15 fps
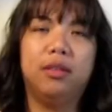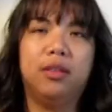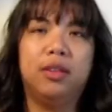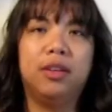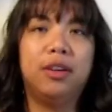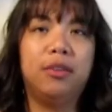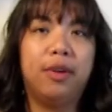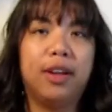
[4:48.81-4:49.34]

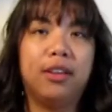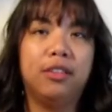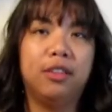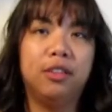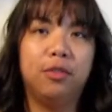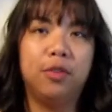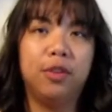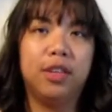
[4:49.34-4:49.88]
The
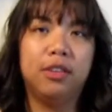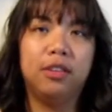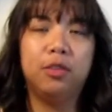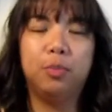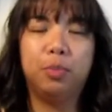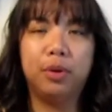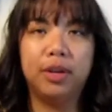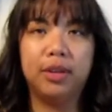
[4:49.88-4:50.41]
directions for this is
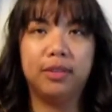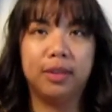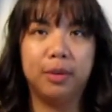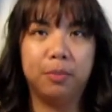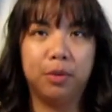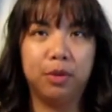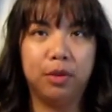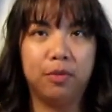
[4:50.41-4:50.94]
pretty
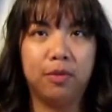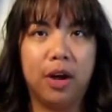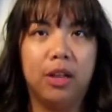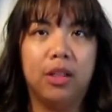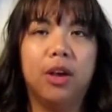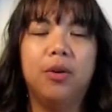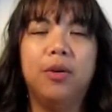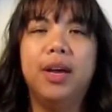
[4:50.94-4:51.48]
simple to
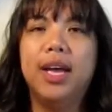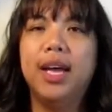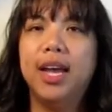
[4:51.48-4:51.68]
follow.